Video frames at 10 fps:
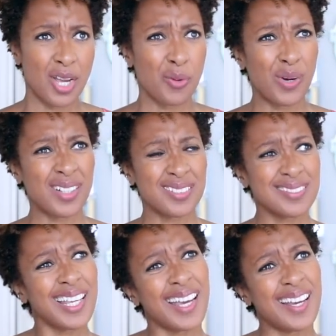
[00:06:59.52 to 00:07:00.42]
no, well,
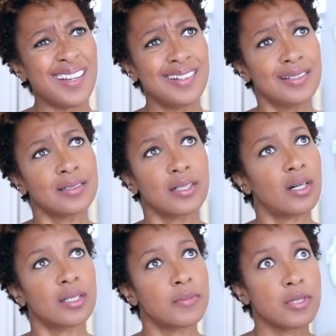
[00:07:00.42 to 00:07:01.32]
yeah.
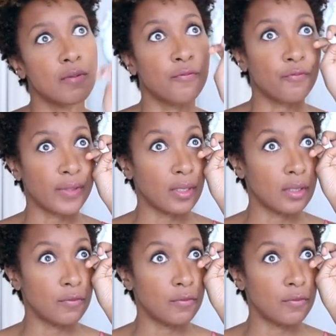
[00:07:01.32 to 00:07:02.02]
God, I'm so freaking